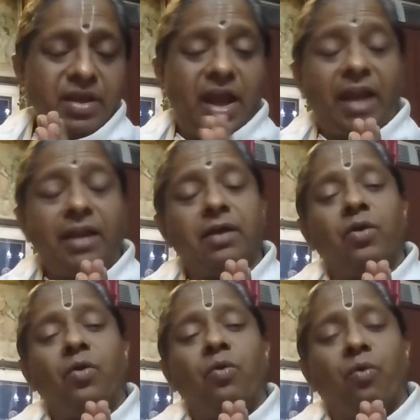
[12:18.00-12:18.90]
and
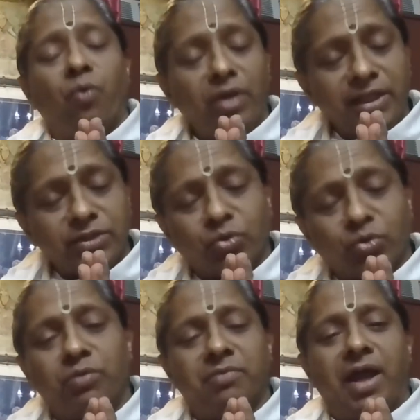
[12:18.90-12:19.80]
only through
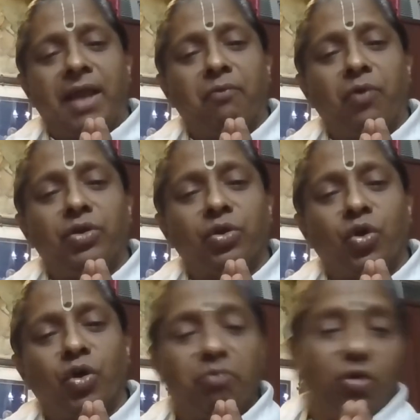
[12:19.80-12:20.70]
whom I am going to
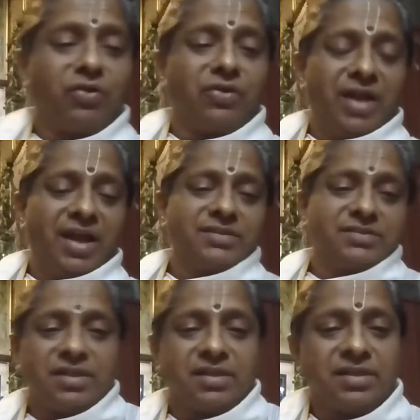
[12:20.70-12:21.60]
know more as
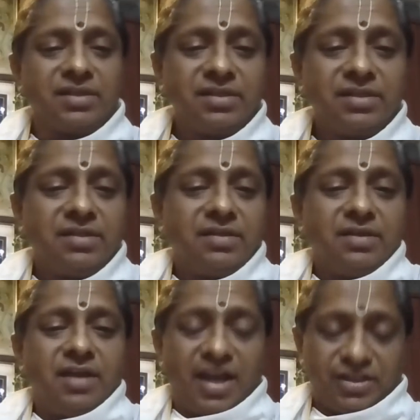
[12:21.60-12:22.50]

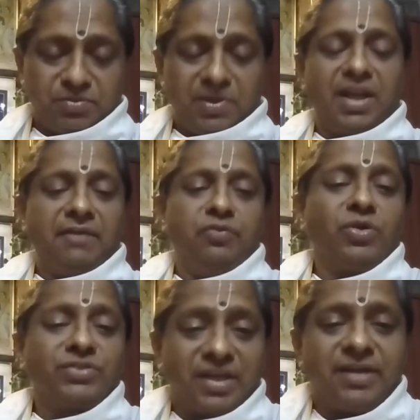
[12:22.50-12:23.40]
my life
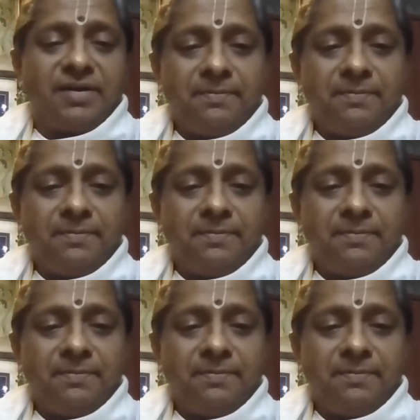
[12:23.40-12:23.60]
goes ahead.